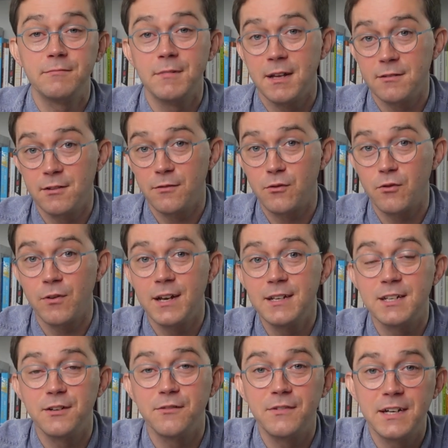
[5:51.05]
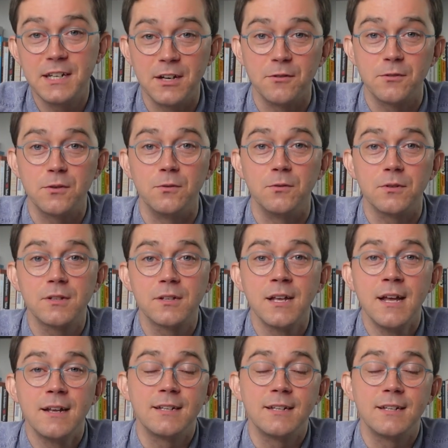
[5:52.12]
then I've created a video course